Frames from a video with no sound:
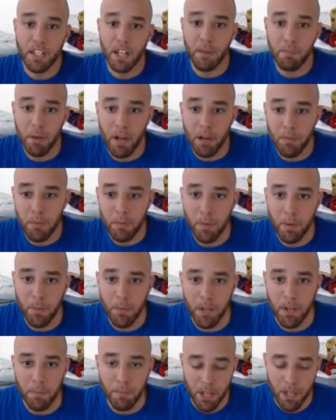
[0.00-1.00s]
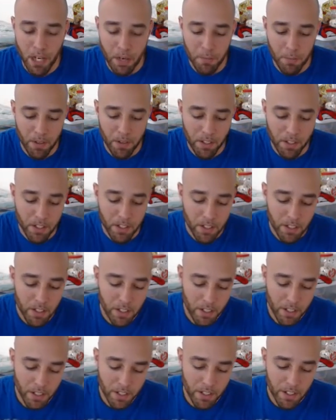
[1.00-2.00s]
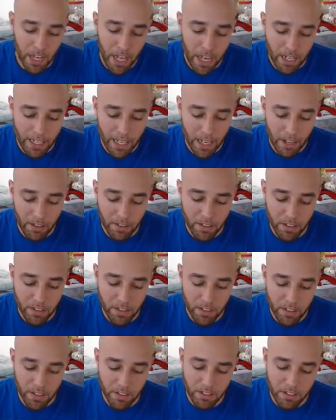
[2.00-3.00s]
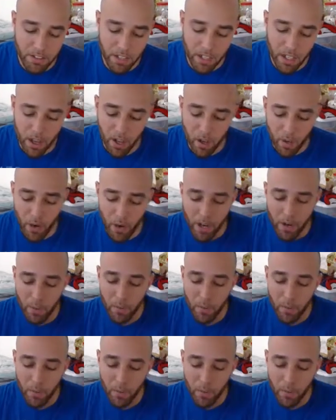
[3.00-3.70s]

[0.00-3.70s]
I probably wouldn't have been able to knock out the Sierra right